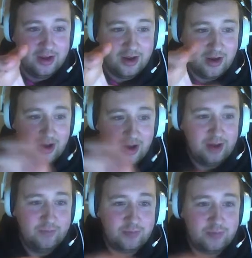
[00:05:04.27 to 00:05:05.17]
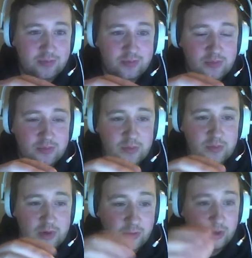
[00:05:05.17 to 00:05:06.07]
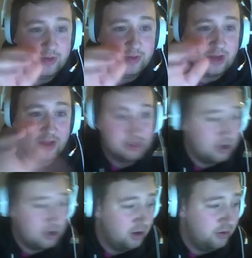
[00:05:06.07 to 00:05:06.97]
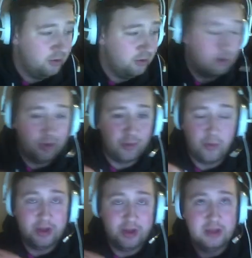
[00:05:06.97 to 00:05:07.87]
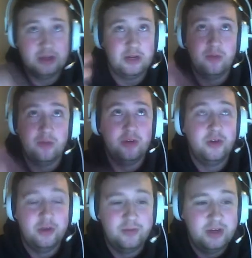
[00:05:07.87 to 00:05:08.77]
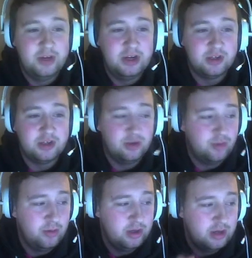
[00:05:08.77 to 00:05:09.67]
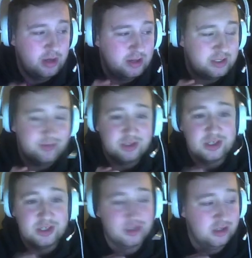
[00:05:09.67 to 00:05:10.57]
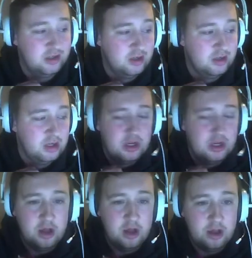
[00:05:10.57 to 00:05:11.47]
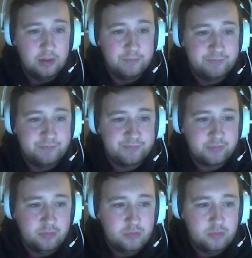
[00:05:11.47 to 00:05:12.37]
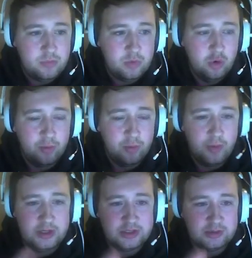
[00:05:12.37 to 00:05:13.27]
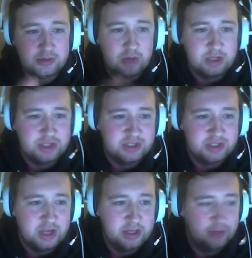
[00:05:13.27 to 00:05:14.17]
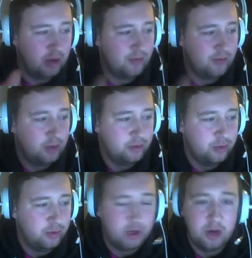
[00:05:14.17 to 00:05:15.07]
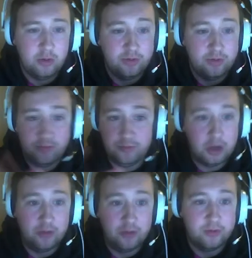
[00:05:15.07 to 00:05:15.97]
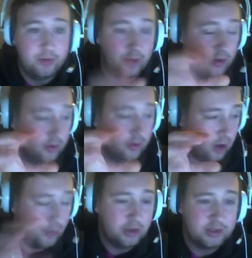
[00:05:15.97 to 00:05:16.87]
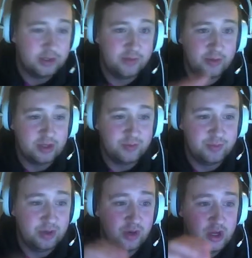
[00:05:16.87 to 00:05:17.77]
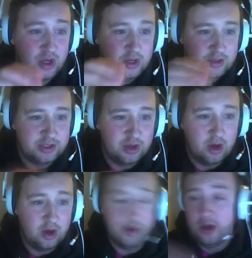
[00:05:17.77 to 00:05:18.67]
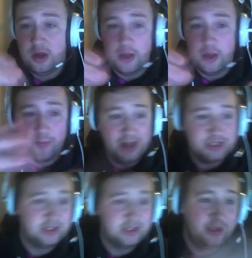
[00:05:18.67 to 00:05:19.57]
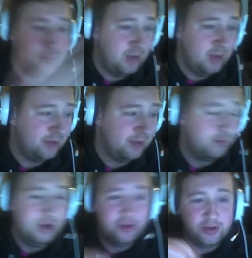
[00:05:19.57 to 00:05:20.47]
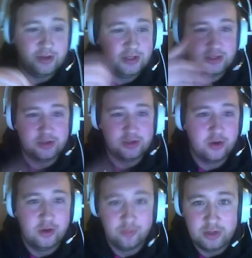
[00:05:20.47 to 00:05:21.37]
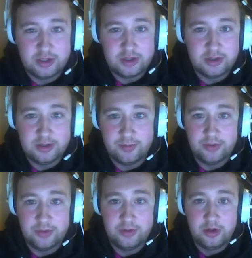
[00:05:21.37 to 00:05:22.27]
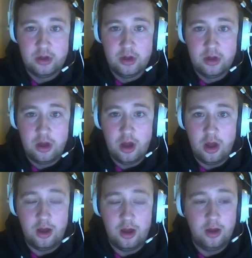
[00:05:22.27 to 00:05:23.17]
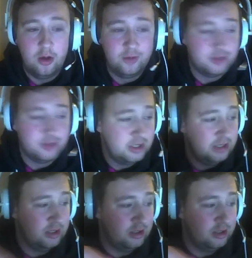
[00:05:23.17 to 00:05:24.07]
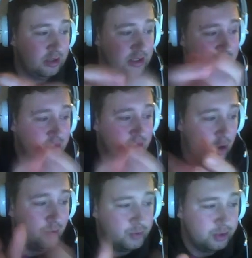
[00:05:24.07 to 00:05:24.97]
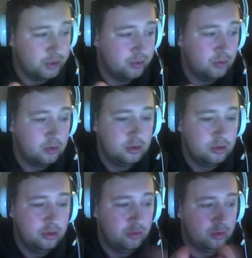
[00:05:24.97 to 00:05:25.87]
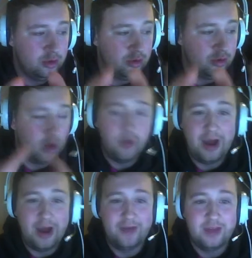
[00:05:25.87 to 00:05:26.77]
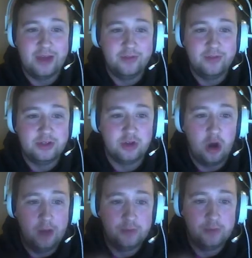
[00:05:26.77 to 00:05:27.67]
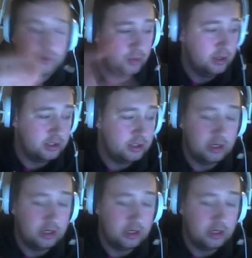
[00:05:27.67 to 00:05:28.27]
I would either get this card or I would probably get the equivalent on the video. So you're probably looking at a 760, or probably a 680, whatever one you want to go with. Go for it. But I personally think with this build, this card matches it black and red. It's gonna look really good in your build. Obviously, this is optional. You don't have to have this. I'm just putting this in.